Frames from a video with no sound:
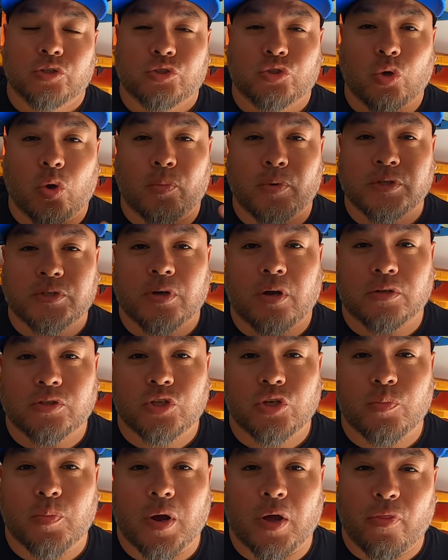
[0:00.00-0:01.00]
So I'm going to
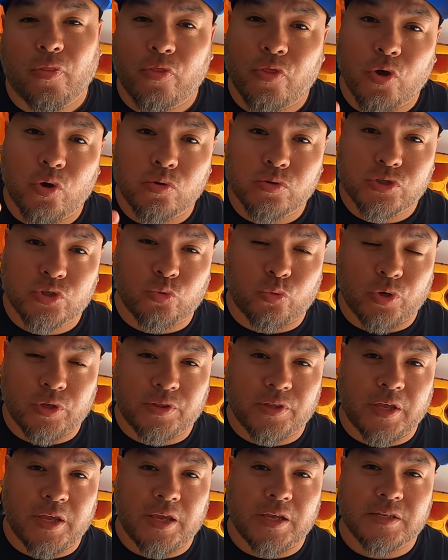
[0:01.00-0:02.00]
talk to you about those
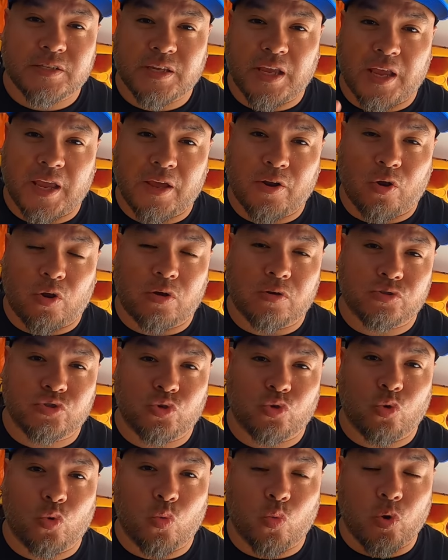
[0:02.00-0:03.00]
three things and
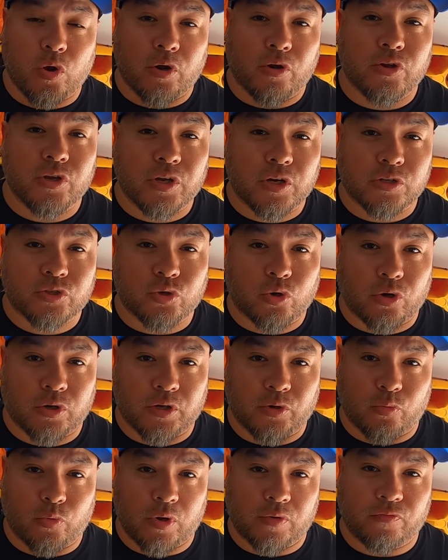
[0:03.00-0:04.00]
also where you're going to
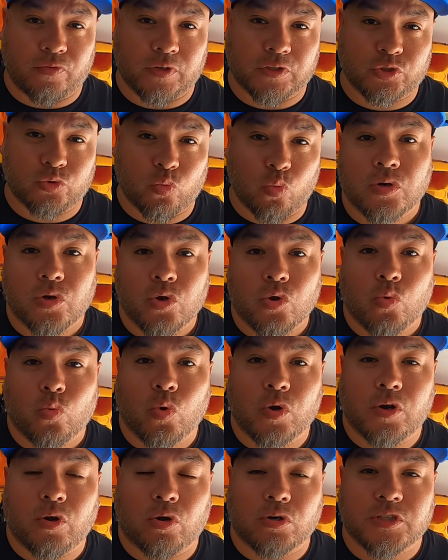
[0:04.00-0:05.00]
target redfish.
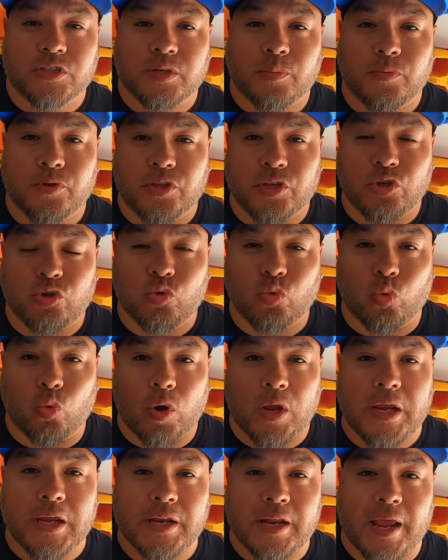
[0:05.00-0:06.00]
What are some of the
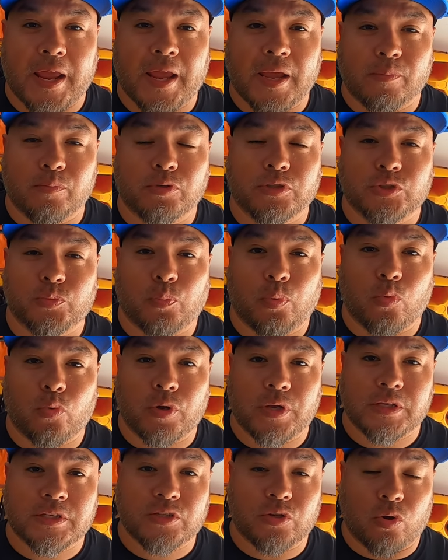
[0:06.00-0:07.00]
great ambush
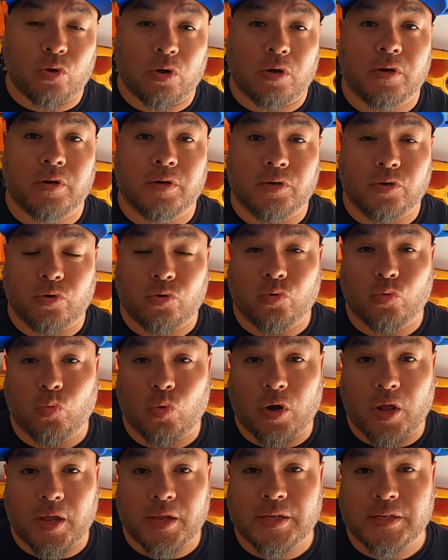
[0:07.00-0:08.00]
points or
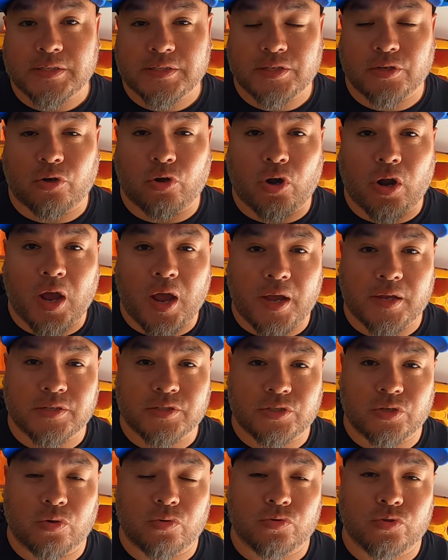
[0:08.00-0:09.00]
what I consider
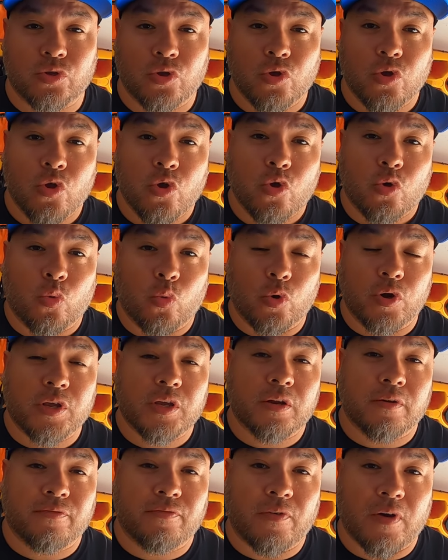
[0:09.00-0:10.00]
hot zones where
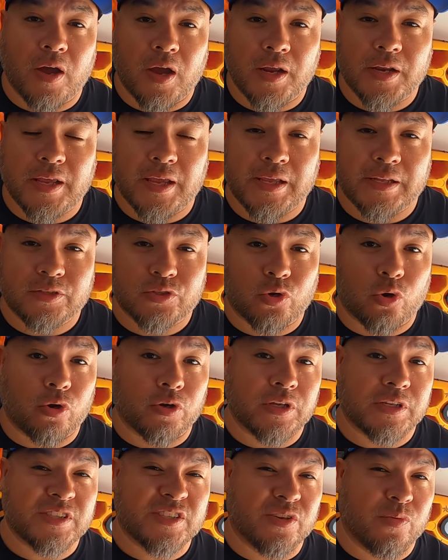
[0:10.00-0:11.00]
you're going to find and
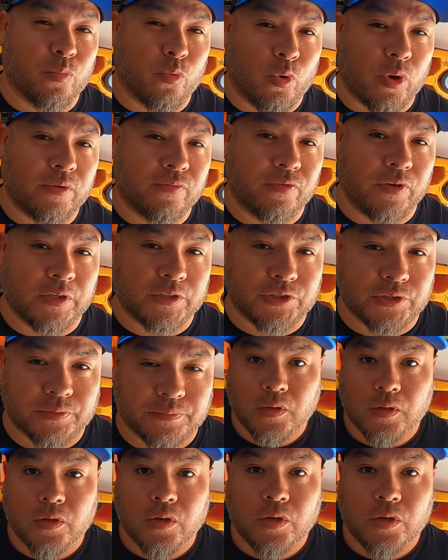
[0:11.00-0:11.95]
target some redfish?